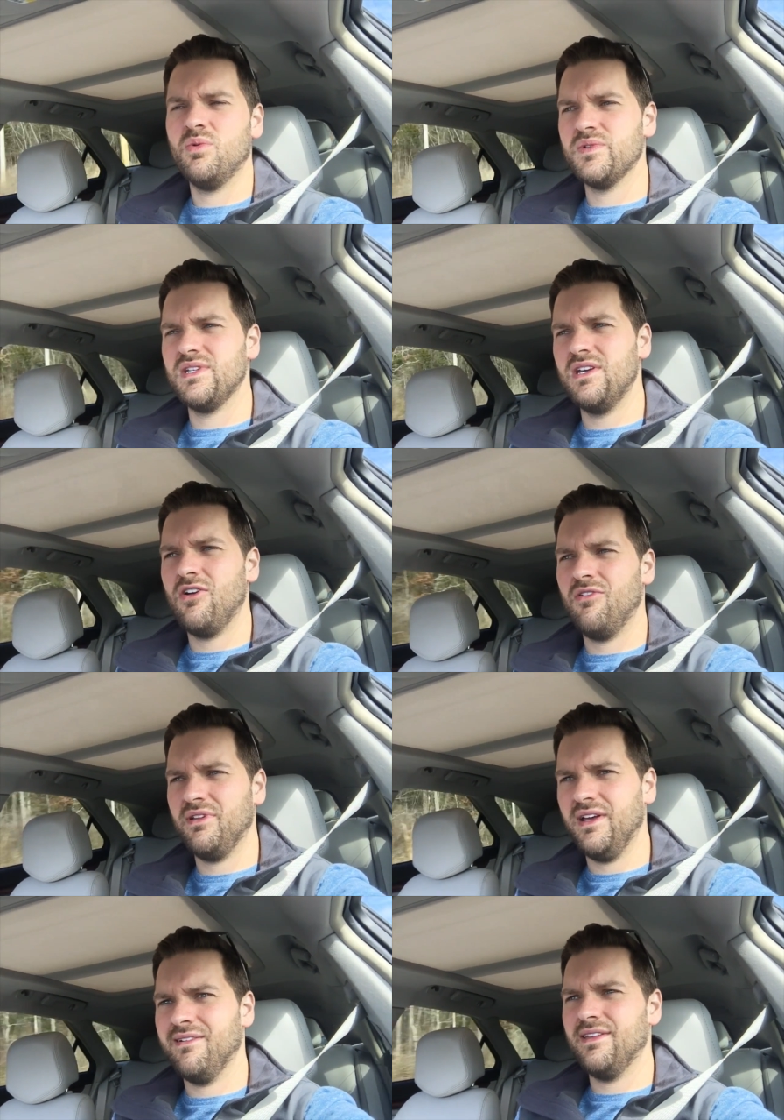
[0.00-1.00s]
We'll see.
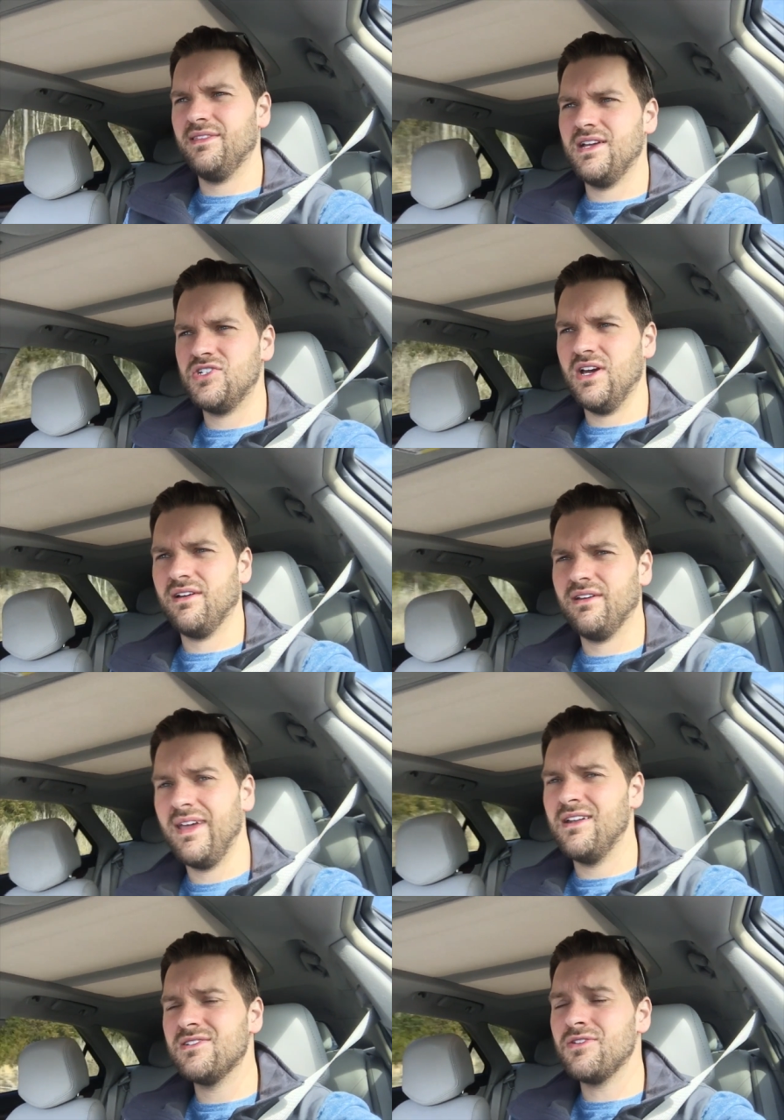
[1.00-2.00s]
Hopefully, I'll get that check.
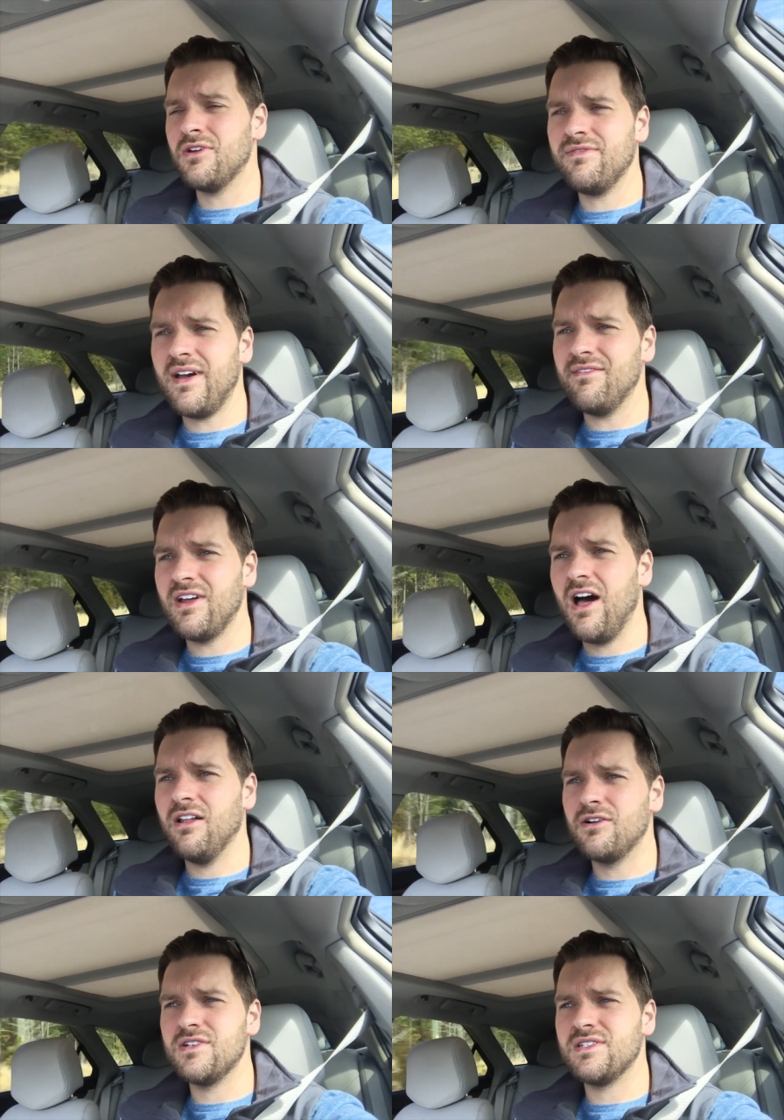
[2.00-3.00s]
Again, it's
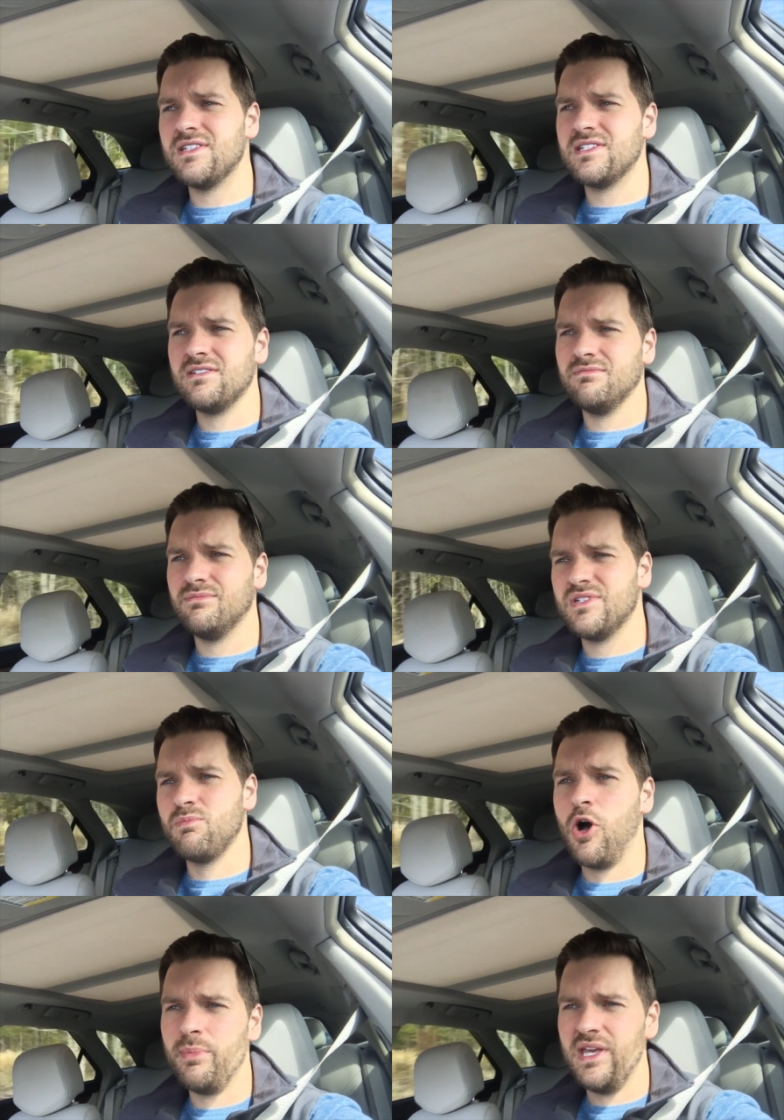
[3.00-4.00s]
$35. It's
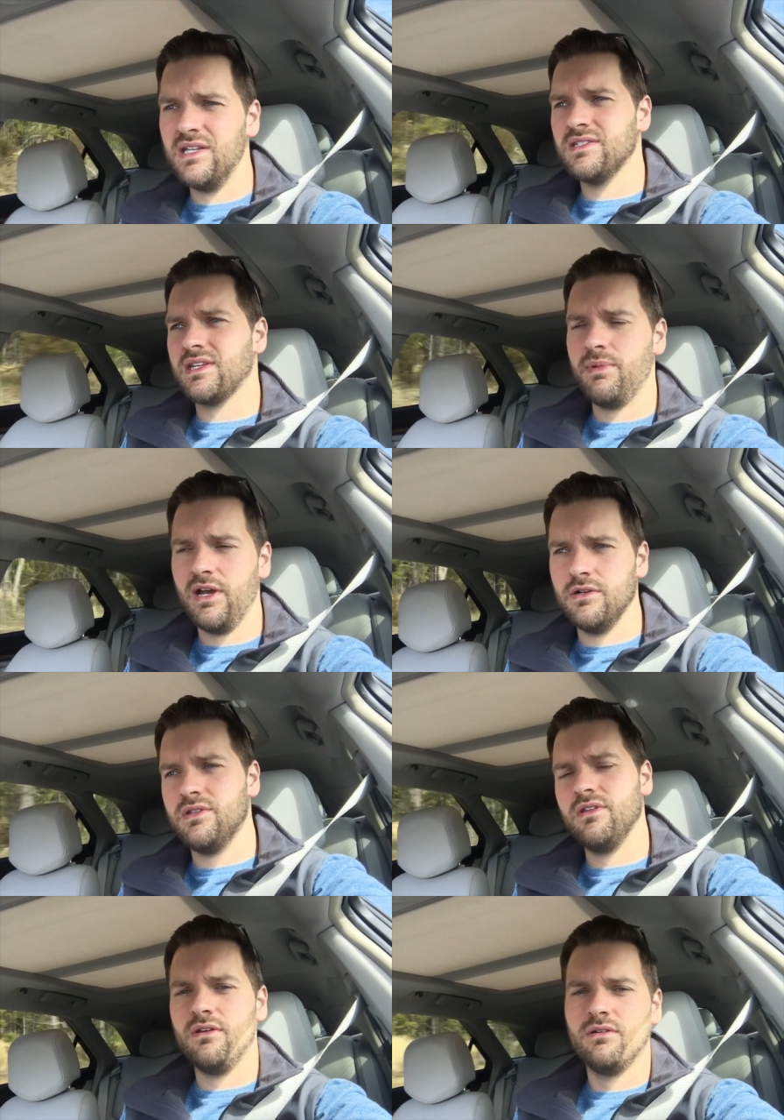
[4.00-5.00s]
small beans compared
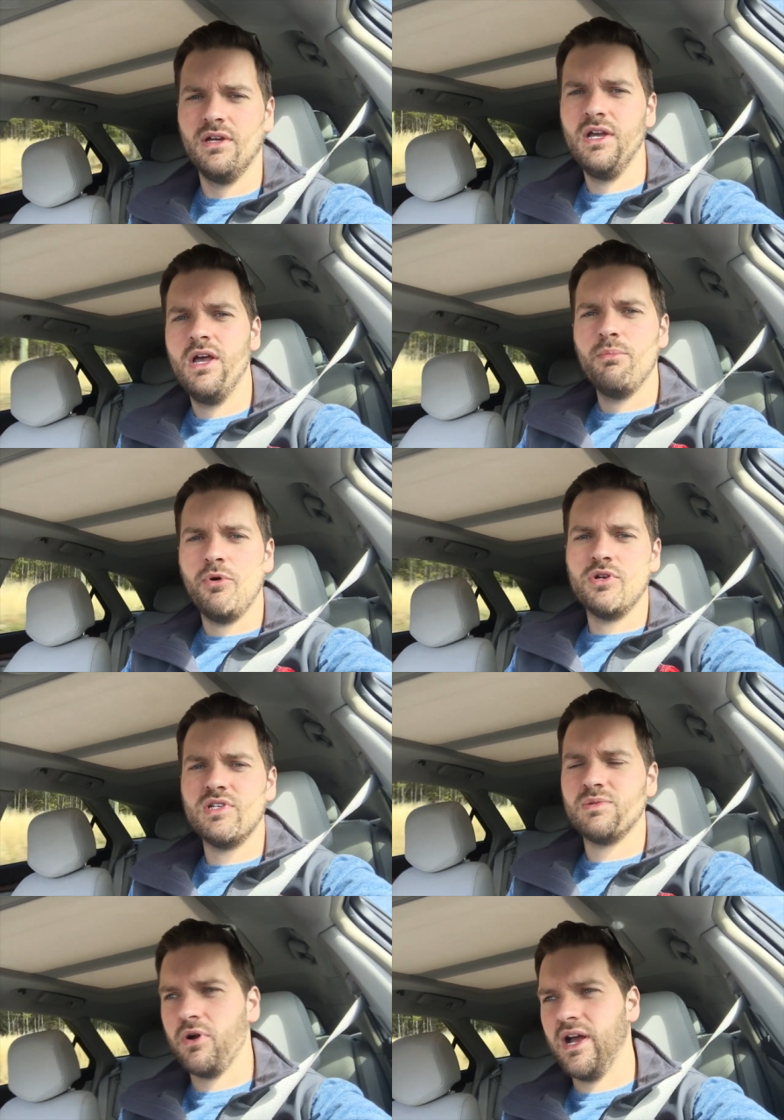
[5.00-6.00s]
to the
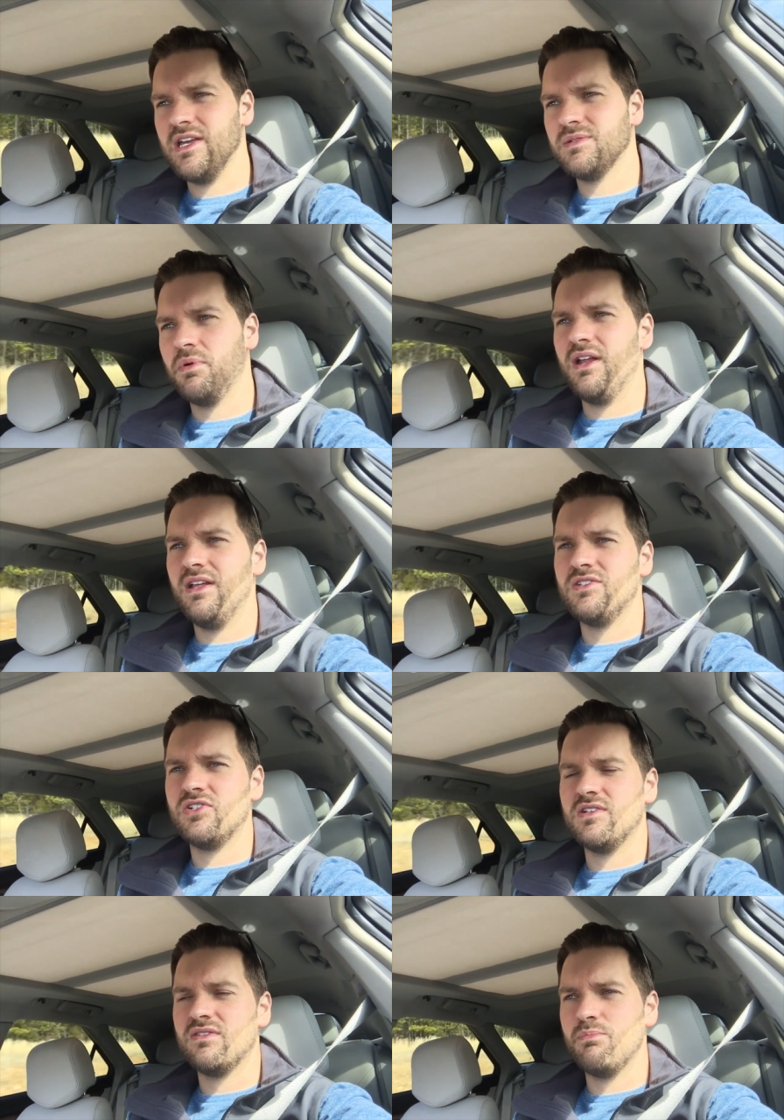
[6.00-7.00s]
purchase price, but it's
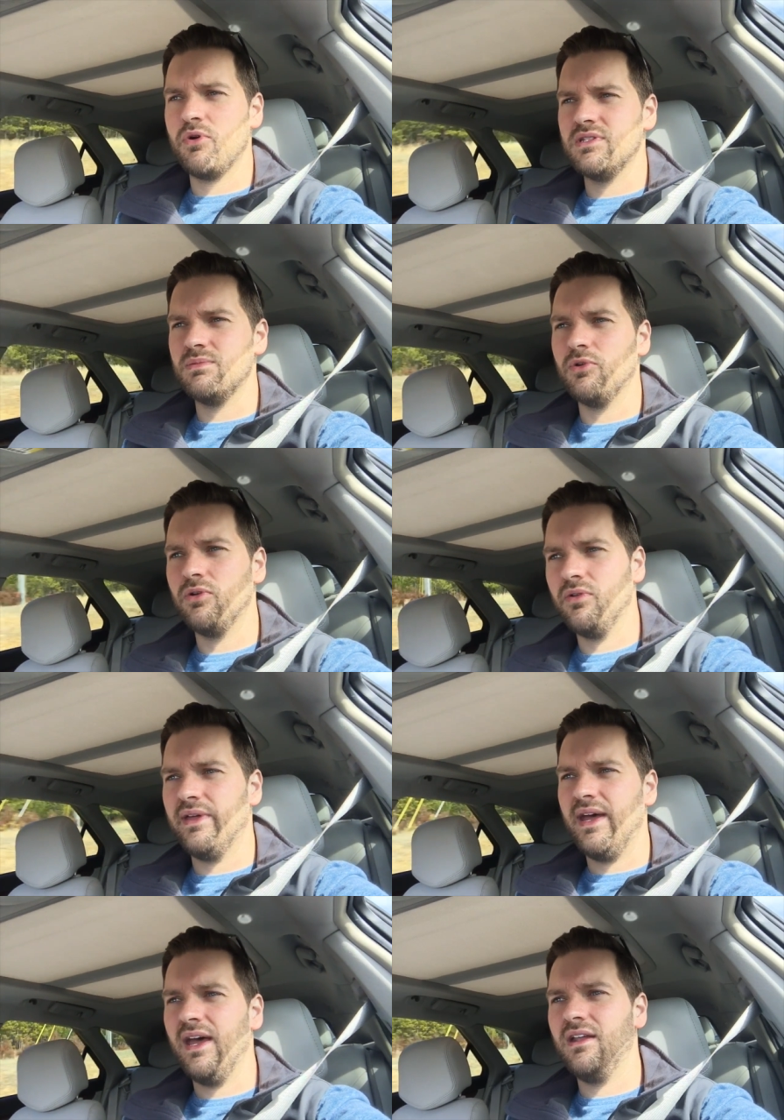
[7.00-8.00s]
just the principle
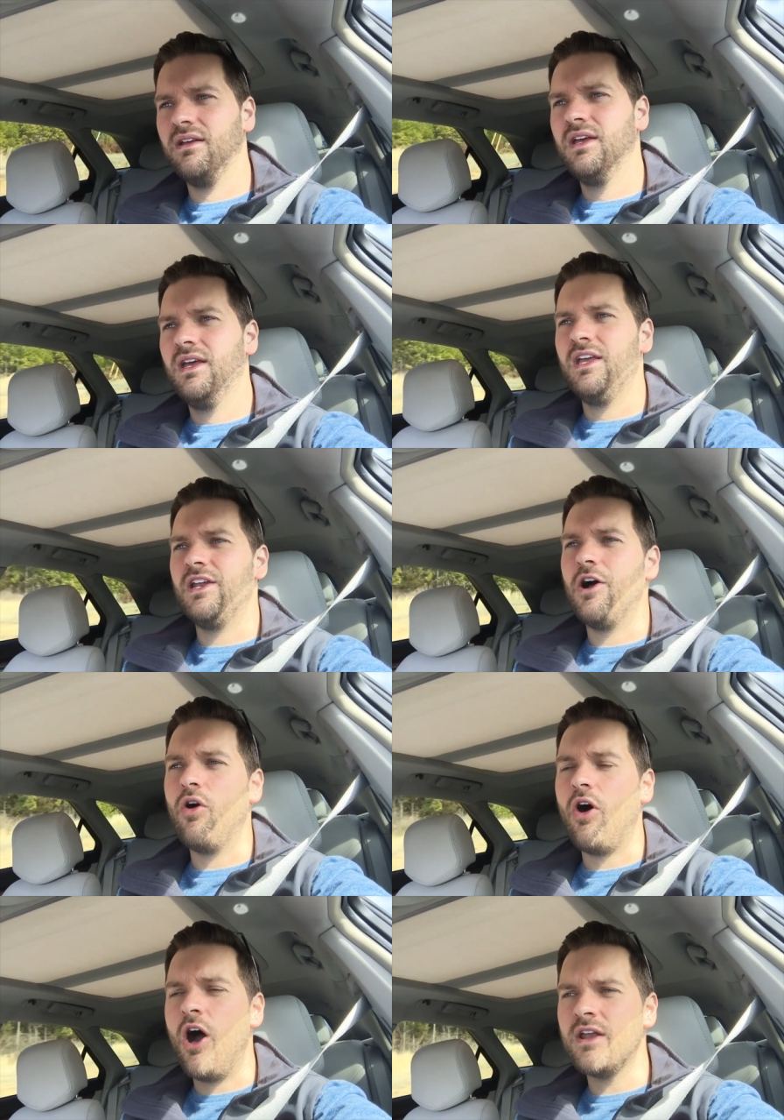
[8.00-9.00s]
that, you
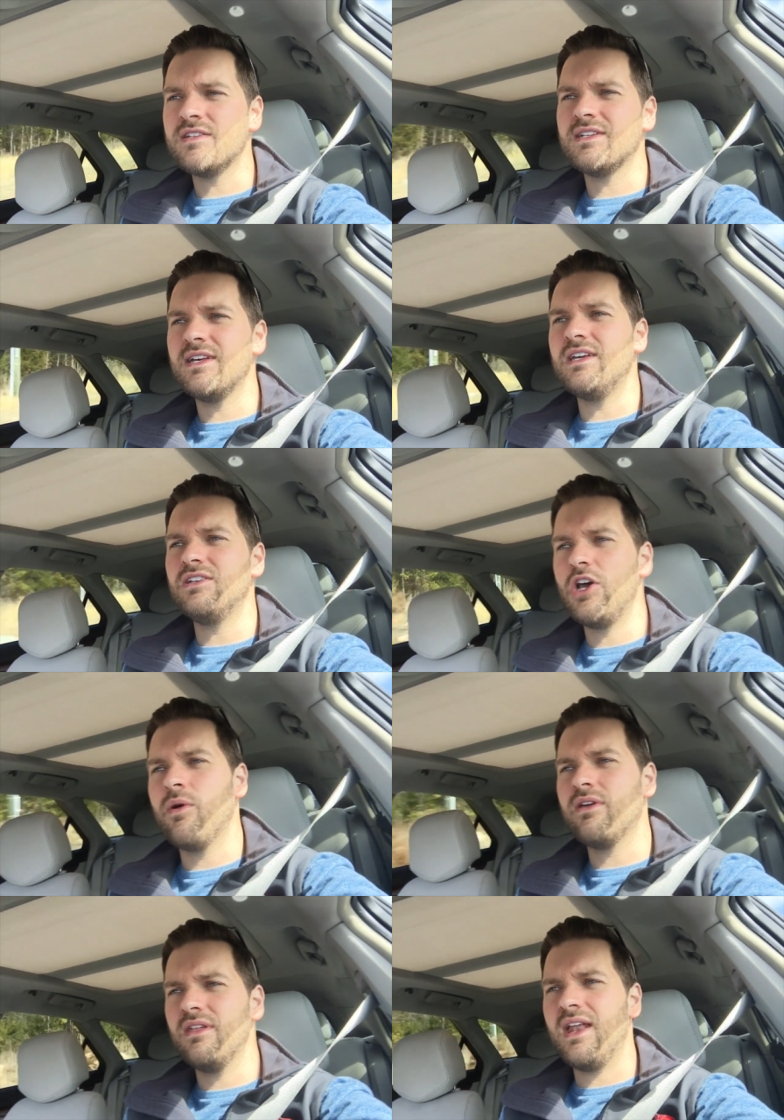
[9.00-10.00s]
know, honestly,
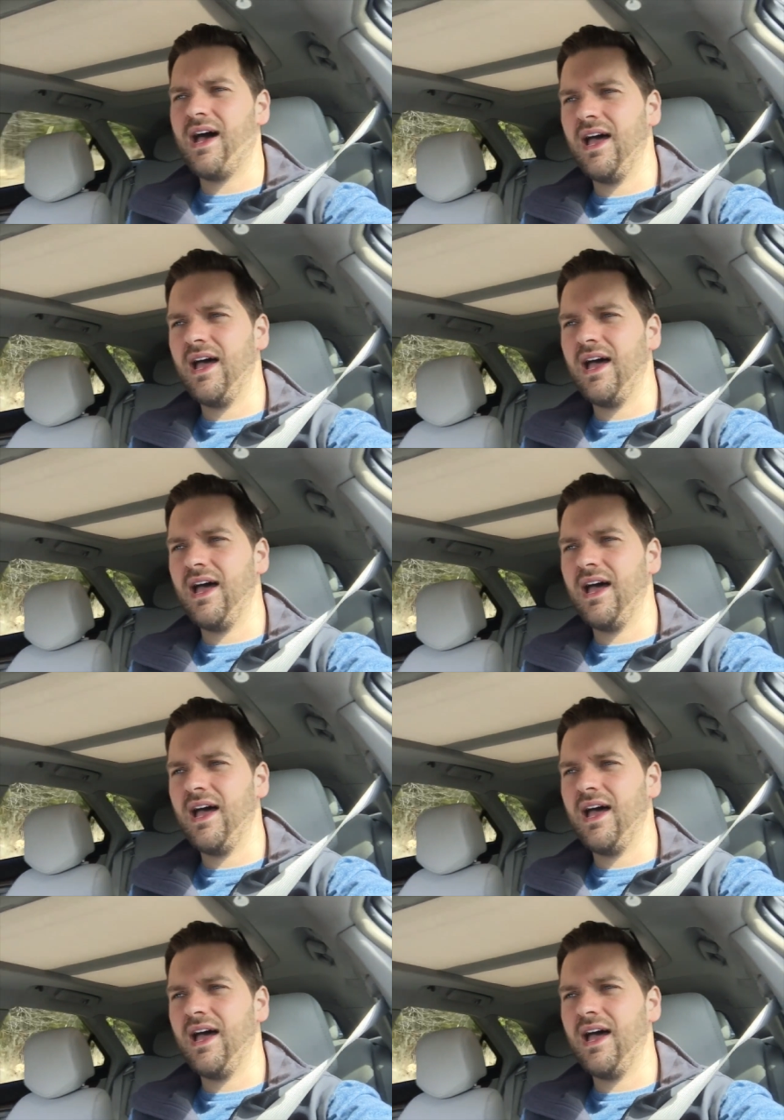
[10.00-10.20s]
knowing that